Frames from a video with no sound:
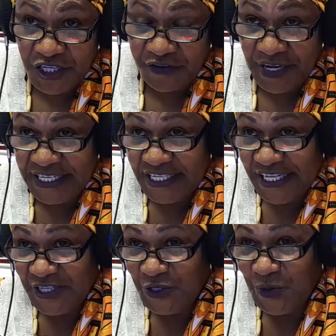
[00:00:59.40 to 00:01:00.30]
of 18
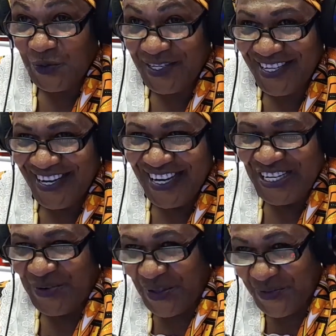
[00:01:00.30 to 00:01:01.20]
years old, you
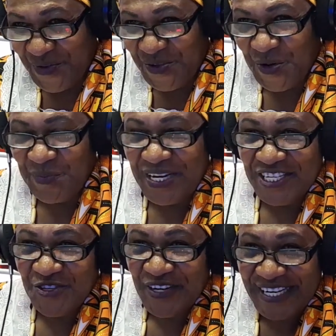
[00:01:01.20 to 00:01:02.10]
went through your
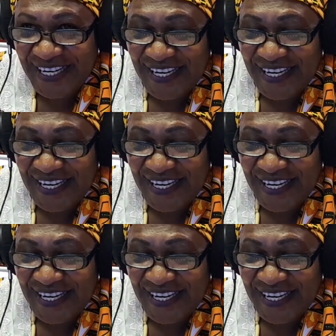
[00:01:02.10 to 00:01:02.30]
military